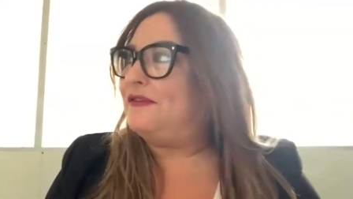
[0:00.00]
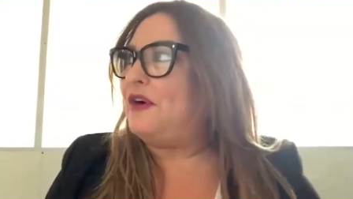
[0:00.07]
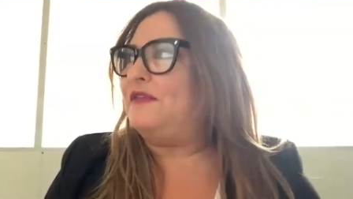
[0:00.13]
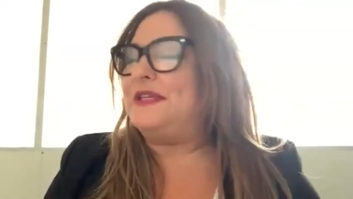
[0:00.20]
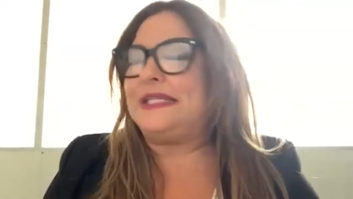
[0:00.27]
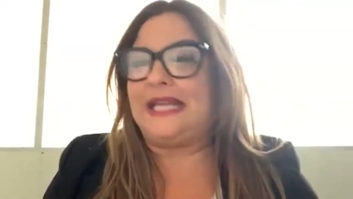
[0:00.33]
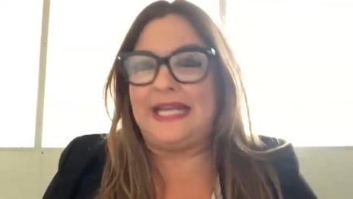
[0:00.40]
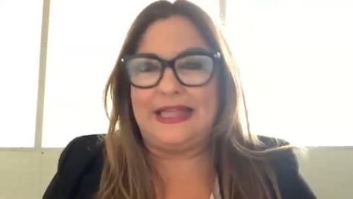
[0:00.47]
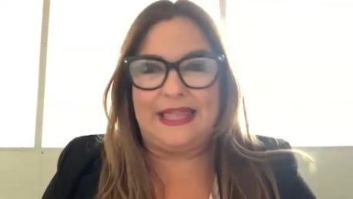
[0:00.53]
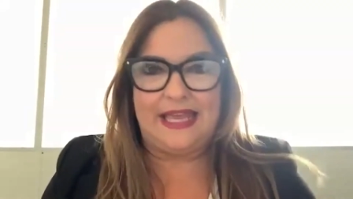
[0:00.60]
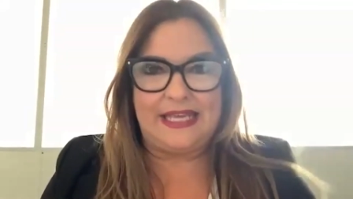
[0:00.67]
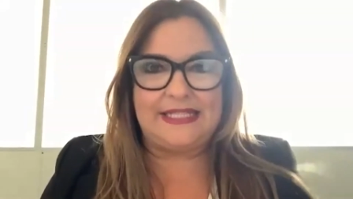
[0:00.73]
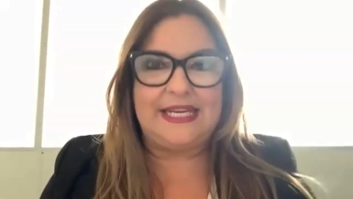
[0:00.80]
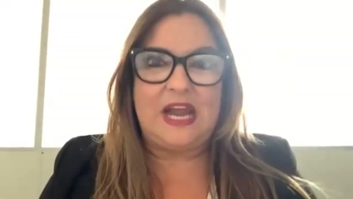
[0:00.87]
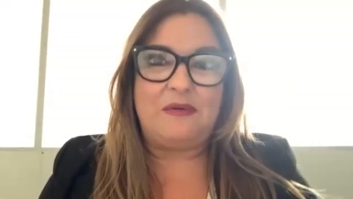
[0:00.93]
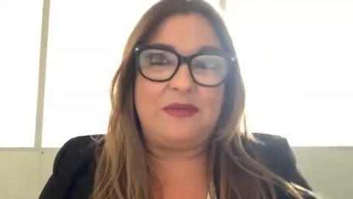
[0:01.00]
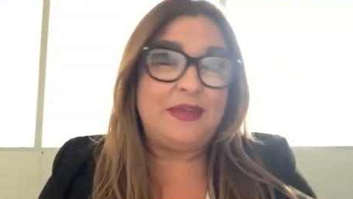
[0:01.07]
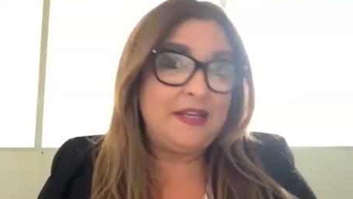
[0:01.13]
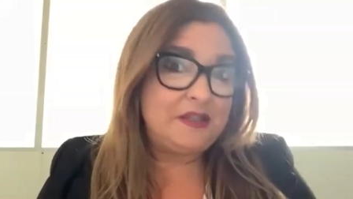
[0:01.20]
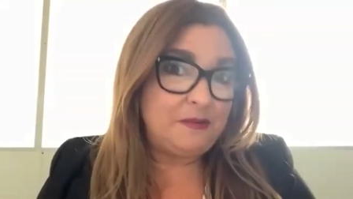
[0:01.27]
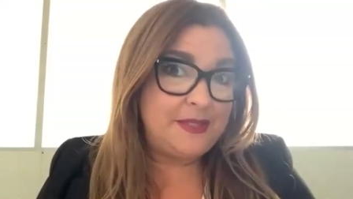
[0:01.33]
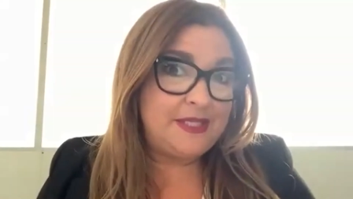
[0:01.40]
obviously things now with
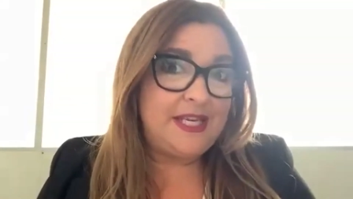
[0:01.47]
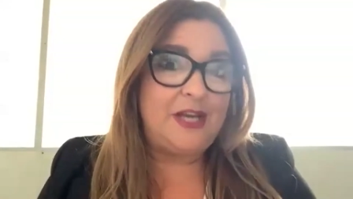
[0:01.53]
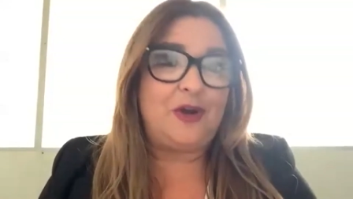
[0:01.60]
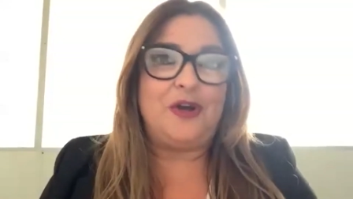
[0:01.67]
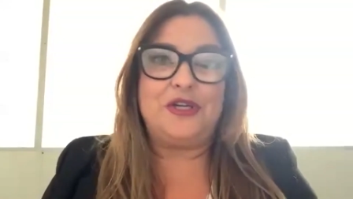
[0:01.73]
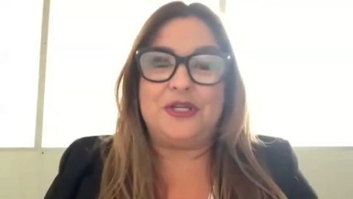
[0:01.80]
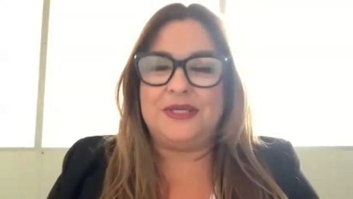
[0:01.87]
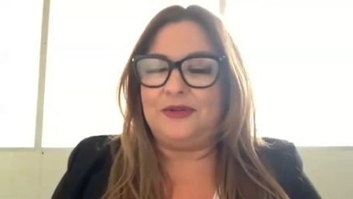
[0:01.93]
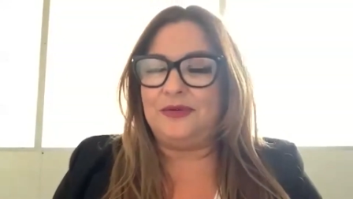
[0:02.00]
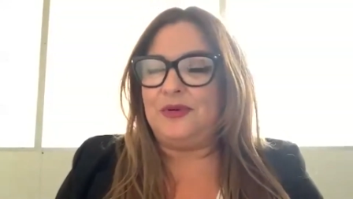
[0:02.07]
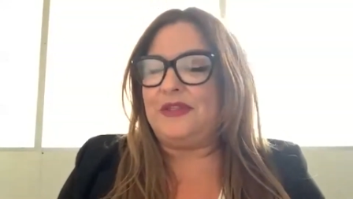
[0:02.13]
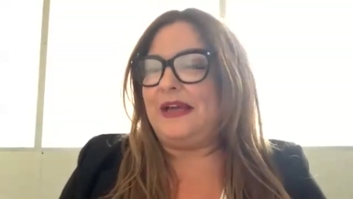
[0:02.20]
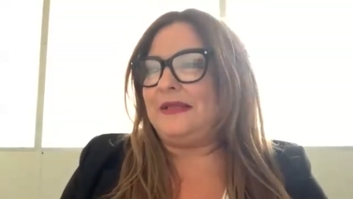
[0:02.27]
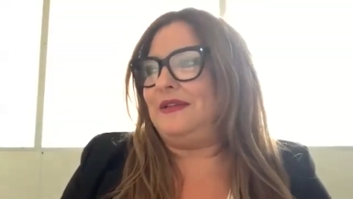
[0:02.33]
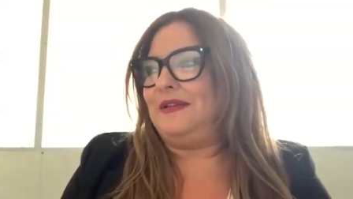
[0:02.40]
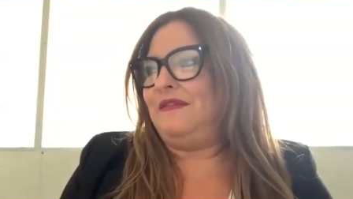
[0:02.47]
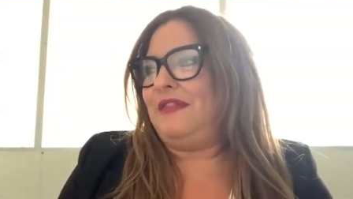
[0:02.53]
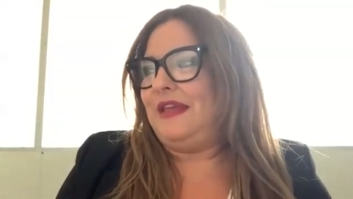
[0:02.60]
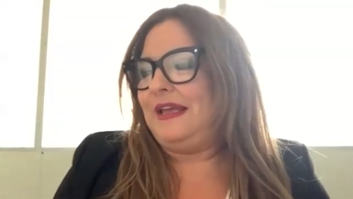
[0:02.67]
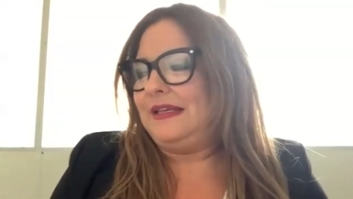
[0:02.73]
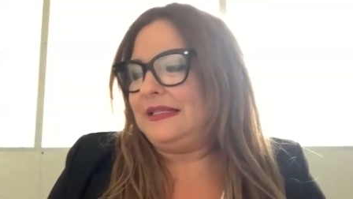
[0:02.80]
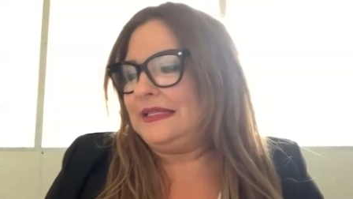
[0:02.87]
intimacy coaches and all that sort of
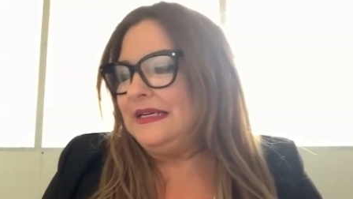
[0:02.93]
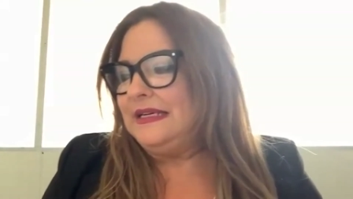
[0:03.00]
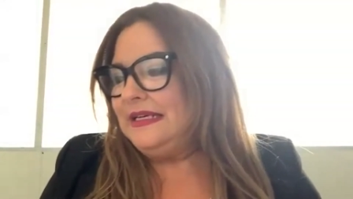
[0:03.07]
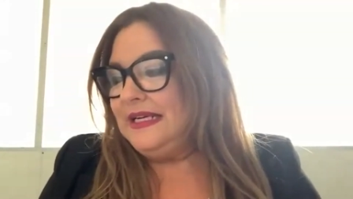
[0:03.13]
thing is